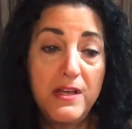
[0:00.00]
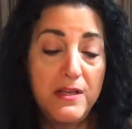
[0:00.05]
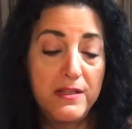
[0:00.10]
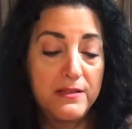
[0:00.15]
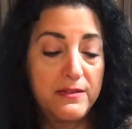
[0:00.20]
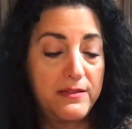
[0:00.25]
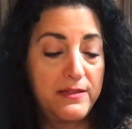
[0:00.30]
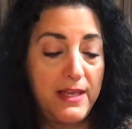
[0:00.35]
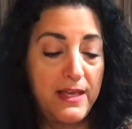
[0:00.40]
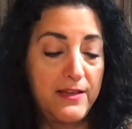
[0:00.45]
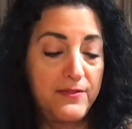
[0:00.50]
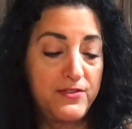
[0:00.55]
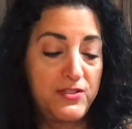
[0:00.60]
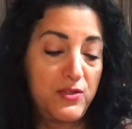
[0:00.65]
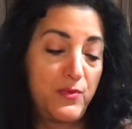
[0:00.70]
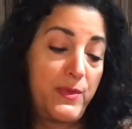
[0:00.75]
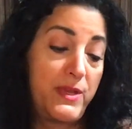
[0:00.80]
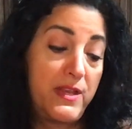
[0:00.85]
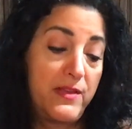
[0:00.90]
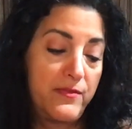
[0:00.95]
they have so
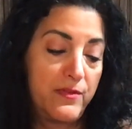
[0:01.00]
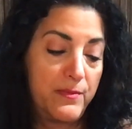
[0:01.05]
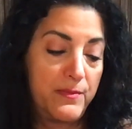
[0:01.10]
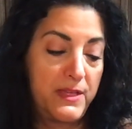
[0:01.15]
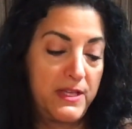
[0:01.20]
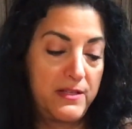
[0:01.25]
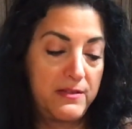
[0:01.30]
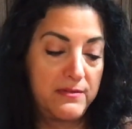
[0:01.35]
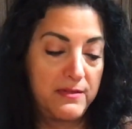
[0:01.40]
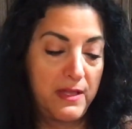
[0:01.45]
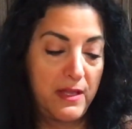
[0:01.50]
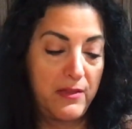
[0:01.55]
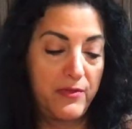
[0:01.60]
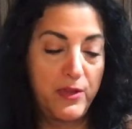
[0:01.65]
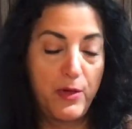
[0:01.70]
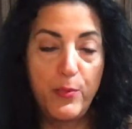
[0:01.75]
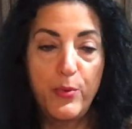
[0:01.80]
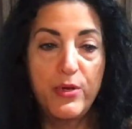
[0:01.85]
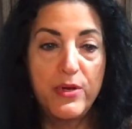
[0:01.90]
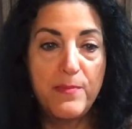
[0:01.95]
many of them,
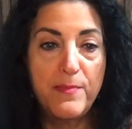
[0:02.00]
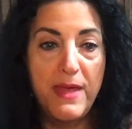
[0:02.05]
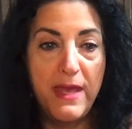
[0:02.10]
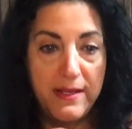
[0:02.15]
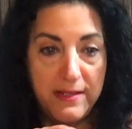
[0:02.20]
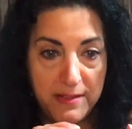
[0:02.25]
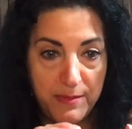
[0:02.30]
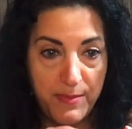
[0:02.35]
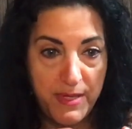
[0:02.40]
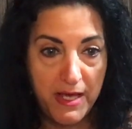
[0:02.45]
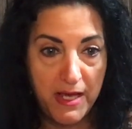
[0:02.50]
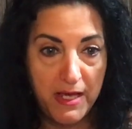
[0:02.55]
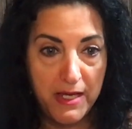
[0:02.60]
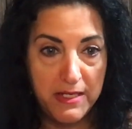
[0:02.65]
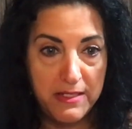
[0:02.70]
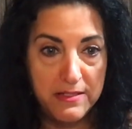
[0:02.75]
they'll put a magnet behind